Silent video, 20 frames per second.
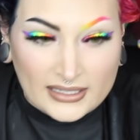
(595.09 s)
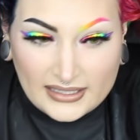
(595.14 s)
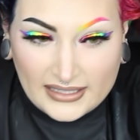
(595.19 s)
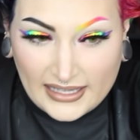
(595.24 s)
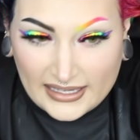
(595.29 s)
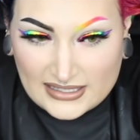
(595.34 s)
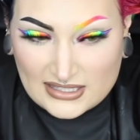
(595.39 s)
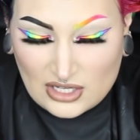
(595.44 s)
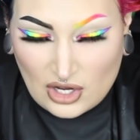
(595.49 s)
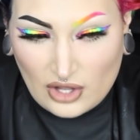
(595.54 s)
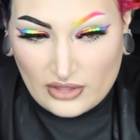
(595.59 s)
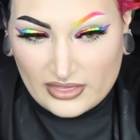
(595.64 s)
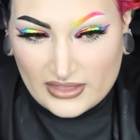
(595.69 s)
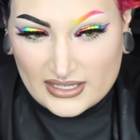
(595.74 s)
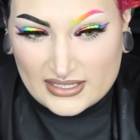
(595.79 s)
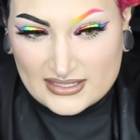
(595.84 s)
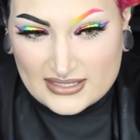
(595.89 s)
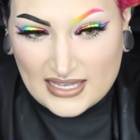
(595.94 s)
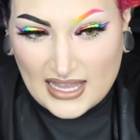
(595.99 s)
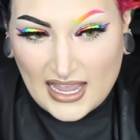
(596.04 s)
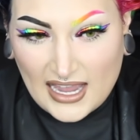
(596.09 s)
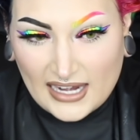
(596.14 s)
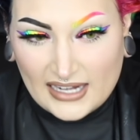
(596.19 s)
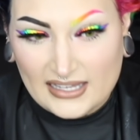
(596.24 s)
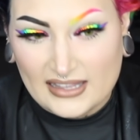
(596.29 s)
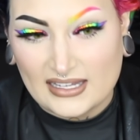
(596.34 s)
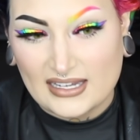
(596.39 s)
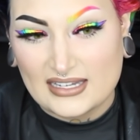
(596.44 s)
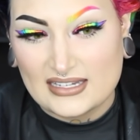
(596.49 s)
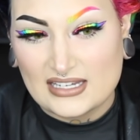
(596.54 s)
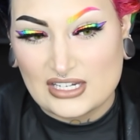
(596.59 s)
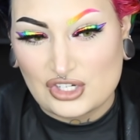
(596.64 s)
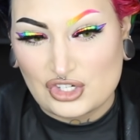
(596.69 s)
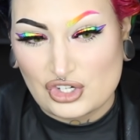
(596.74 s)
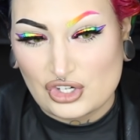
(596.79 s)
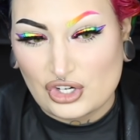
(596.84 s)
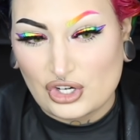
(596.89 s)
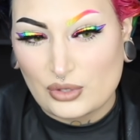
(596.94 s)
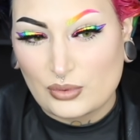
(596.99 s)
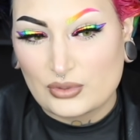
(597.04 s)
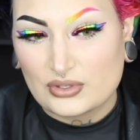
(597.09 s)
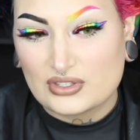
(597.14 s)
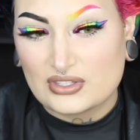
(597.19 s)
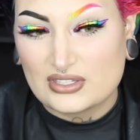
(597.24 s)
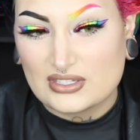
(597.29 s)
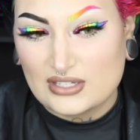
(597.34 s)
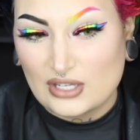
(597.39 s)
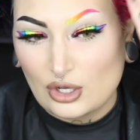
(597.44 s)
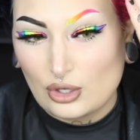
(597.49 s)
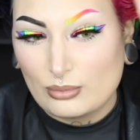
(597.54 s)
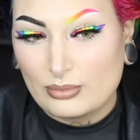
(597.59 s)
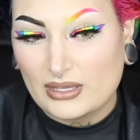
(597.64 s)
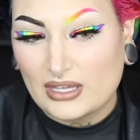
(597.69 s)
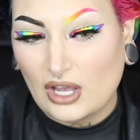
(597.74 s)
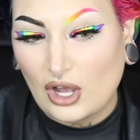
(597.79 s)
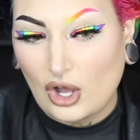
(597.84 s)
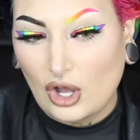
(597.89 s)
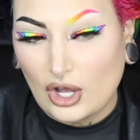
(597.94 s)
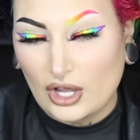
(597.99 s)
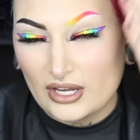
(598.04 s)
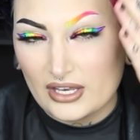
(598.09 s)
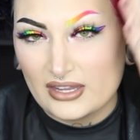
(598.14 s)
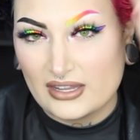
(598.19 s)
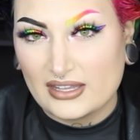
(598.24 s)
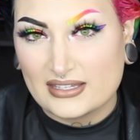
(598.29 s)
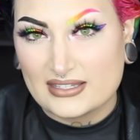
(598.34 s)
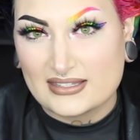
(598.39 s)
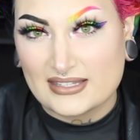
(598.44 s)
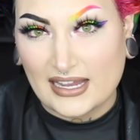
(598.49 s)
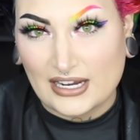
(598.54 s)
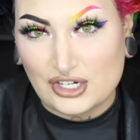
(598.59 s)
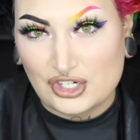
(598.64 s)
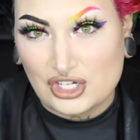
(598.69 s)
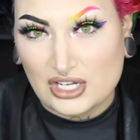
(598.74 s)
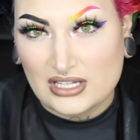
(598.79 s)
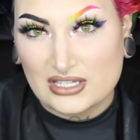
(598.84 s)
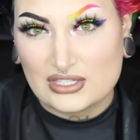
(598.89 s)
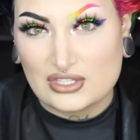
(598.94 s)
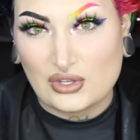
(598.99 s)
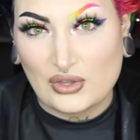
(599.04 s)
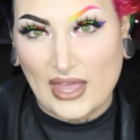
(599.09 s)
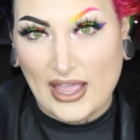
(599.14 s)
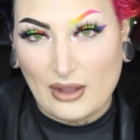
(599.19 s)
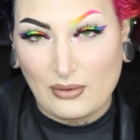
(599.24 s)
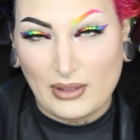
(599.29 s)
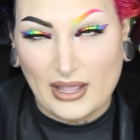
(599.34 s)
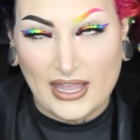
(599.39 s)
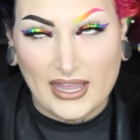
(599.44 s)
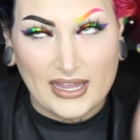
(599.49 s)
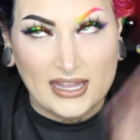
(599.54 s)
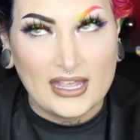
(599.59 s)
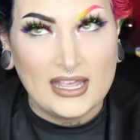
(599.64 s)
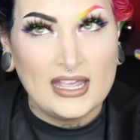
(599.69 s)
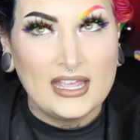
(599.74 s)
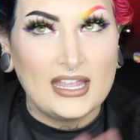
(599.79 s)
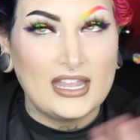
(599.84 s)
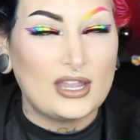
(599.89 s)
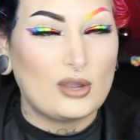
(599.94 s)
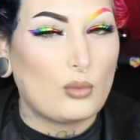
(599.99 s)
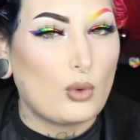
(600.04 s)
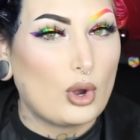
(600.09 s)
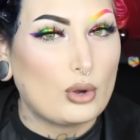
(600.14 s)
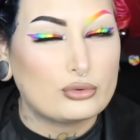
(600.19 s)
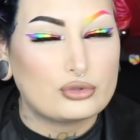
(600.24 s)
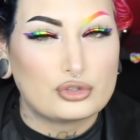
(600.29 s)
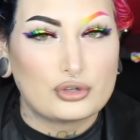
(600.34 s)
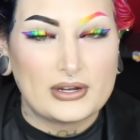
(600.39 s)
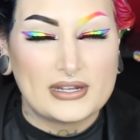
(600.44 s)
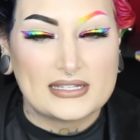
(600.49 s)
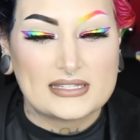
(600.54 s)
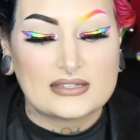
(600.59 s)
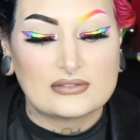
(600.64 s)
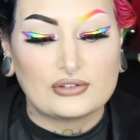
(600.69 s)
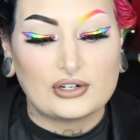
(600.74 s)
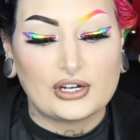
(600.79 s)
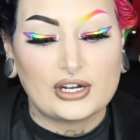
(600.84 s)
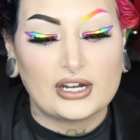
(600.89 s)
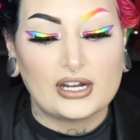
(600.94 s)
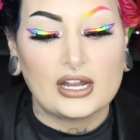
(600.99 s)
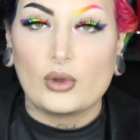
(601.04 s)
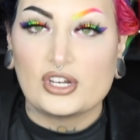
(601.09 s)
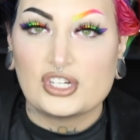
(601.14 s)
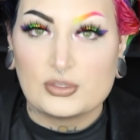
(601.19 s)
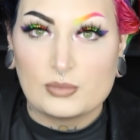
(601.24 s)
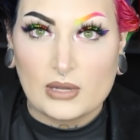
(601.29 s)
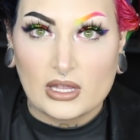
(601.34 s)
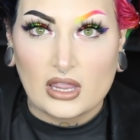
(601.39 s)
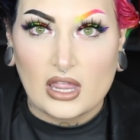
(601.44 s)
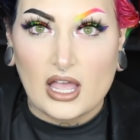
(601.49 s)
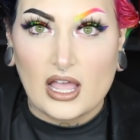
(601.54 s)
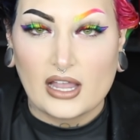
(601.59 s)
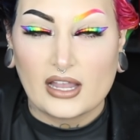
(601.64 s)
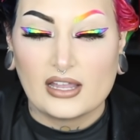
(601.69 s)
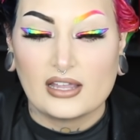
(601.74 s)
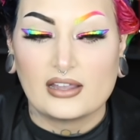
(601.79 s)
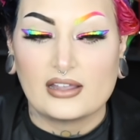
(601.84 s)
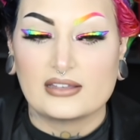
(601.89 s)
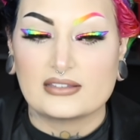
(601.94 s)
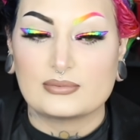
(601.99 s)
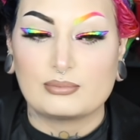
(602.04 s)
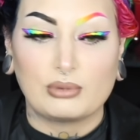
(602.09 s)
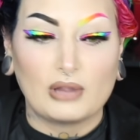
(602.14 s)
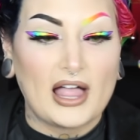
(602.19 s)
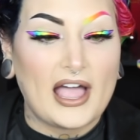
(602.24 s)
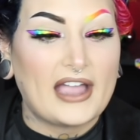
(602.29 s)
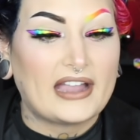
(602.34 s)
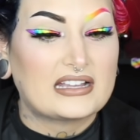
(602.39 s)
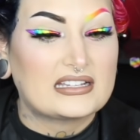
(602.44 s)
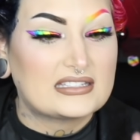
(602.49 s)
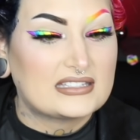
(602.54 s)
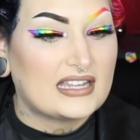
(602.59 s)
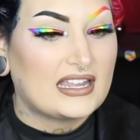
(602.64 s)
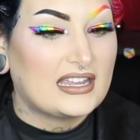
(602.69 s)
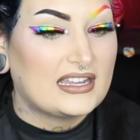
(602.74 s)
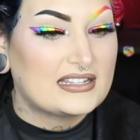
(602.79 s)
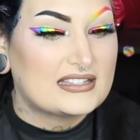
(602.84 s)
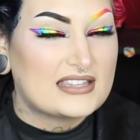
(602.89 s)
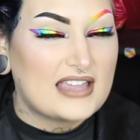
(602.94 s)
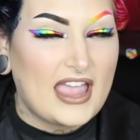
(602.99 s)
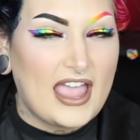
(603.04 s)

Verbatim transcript: gets on this side, the conditioner will still be on this section so that way it won't transfer. Wish me luck because black stains